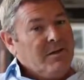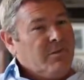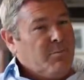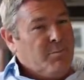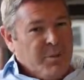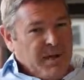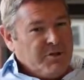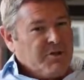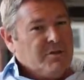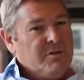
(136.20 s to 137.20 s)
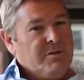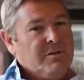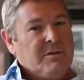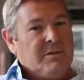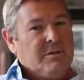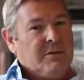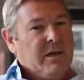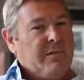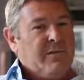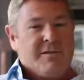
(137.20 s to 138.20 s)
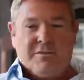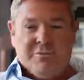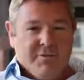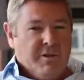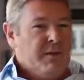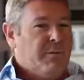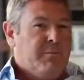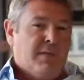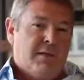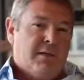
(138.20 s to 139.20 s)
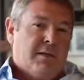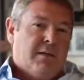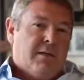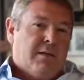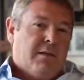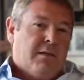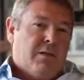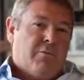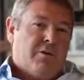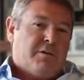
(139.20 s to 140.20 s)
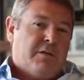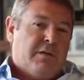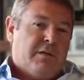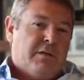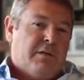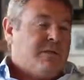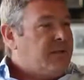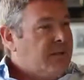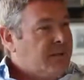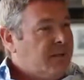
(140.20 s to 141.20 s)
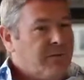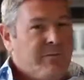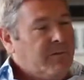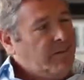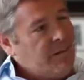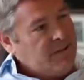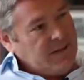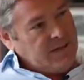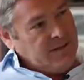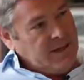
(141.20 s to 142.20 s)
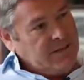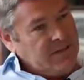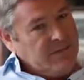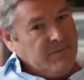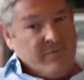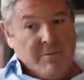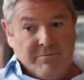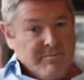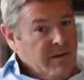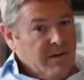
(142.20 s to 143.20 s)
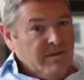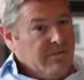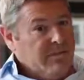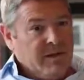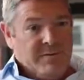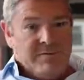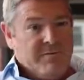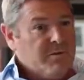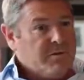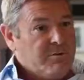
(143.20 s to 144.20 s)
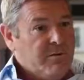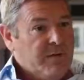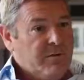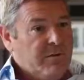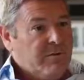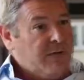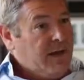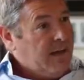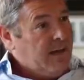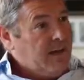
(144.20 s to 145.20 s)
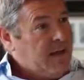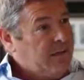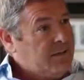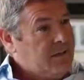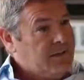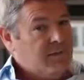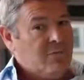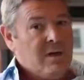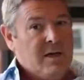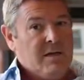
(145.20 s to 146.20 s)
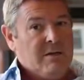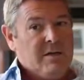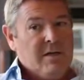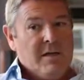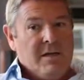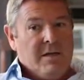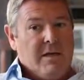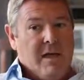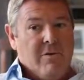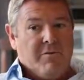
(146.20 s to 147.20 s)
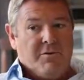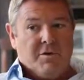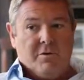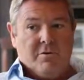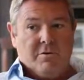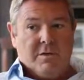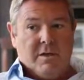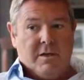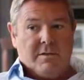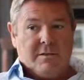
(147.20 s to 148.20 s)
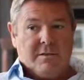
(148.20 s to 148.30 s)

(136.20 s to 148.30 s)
the passion and this dream, that was the secret of their success. From that first bottle in 1961, now Franciacorta is a